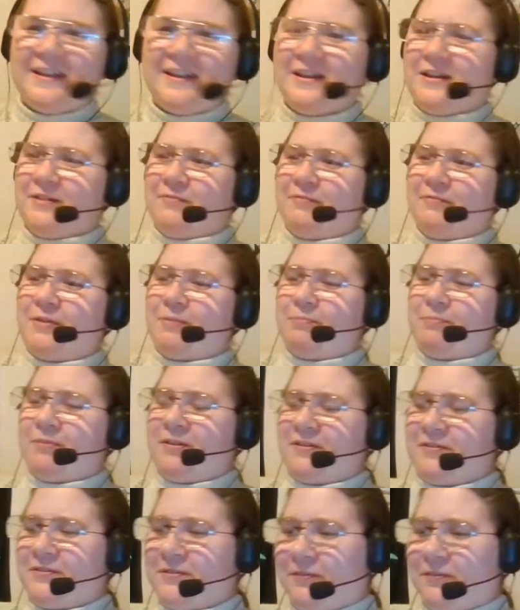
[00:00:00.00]
What
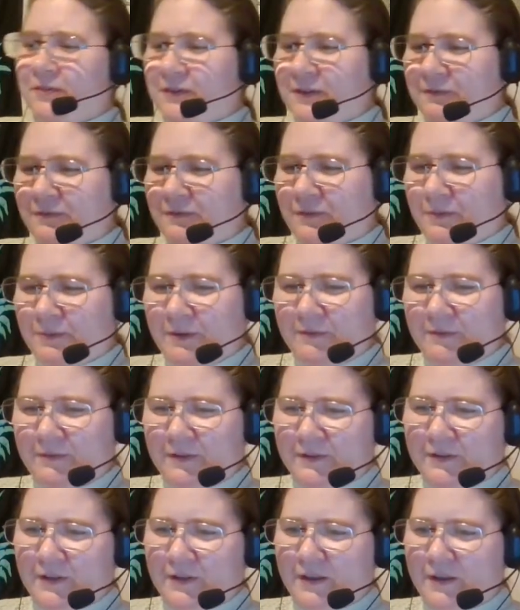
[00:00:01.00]
sold it for me
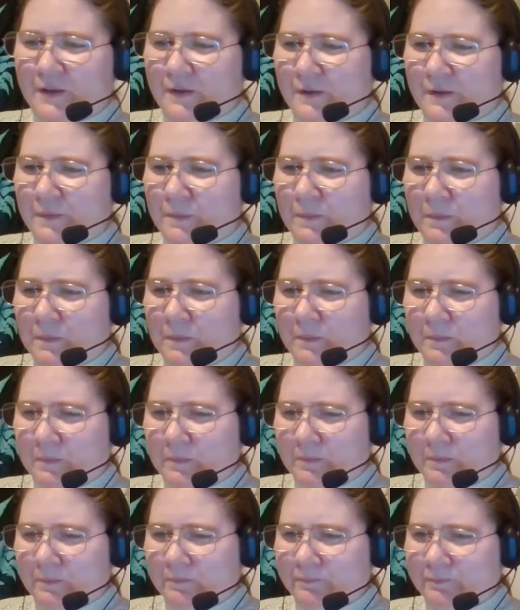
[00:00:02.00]
was
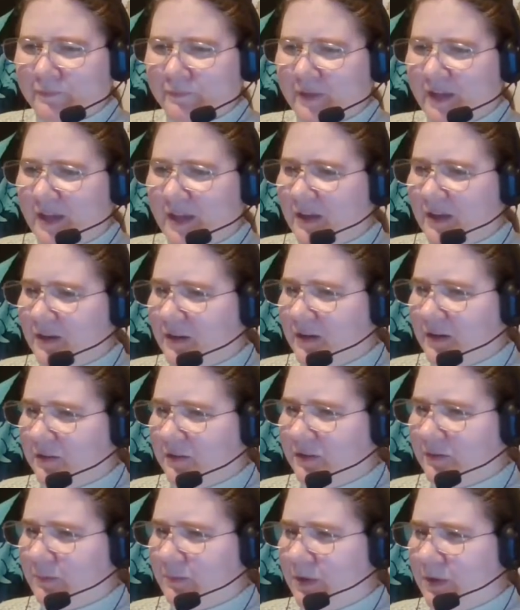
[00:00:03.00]
Andy
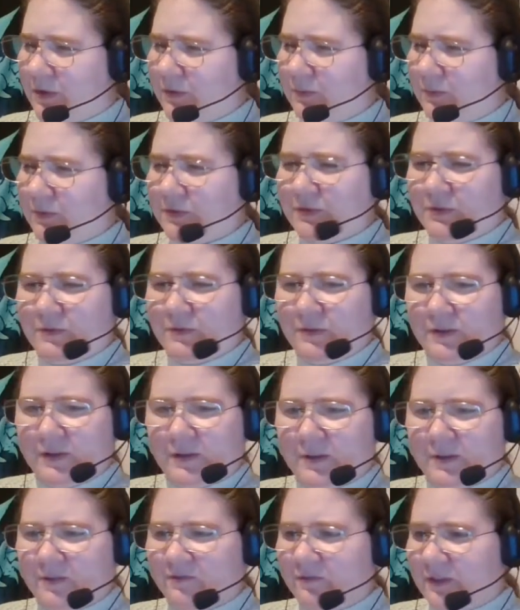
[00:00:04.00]
Smith was doing
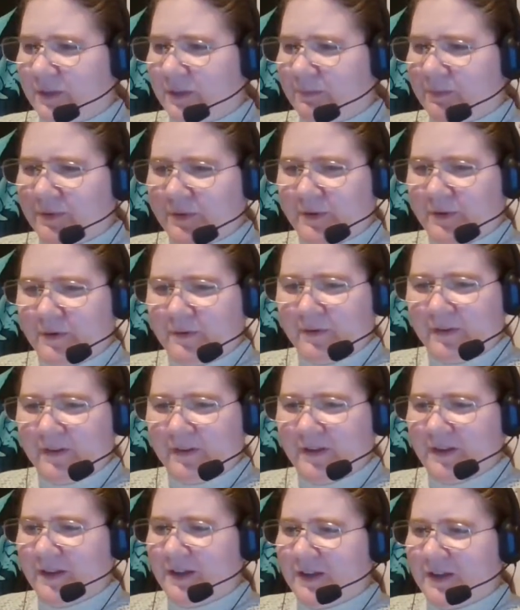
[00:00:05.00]
a flip through,
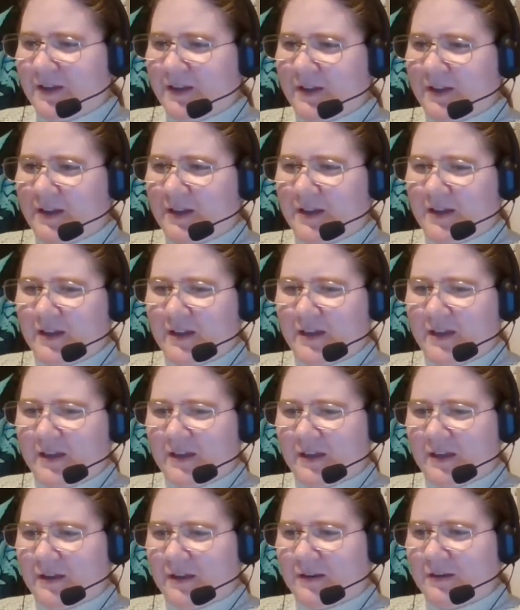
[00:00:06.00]

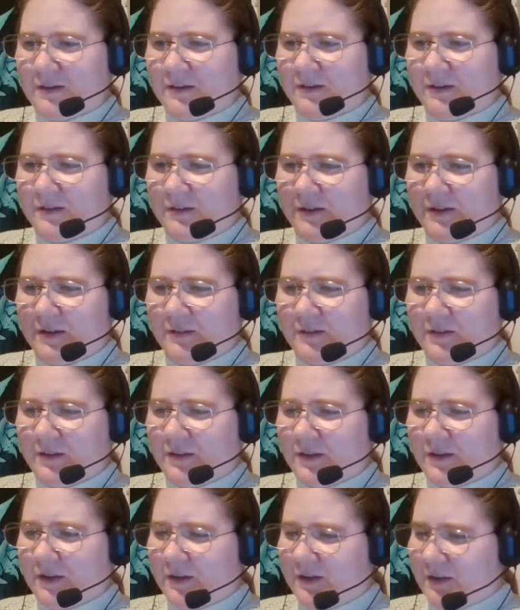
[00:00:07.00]
and I saw
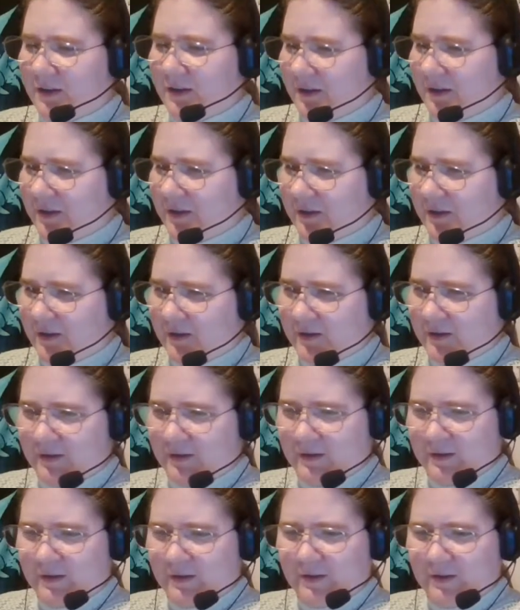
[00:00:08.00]
that he did
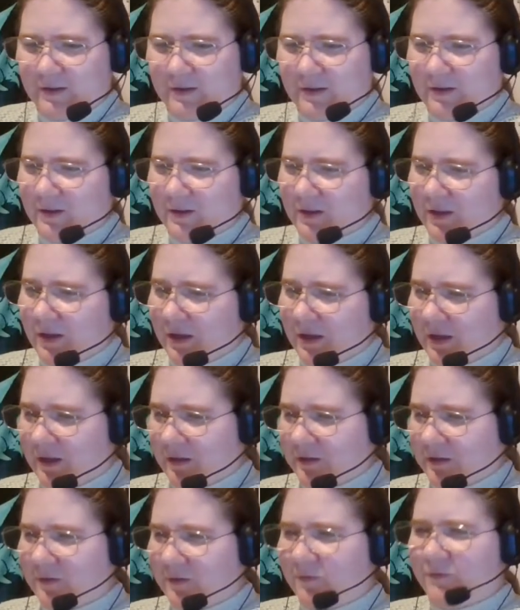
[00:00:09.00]

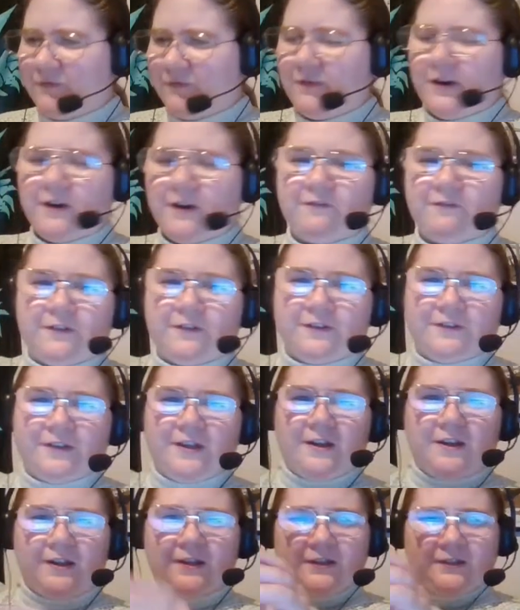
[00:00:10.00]
some Frank Frazetta.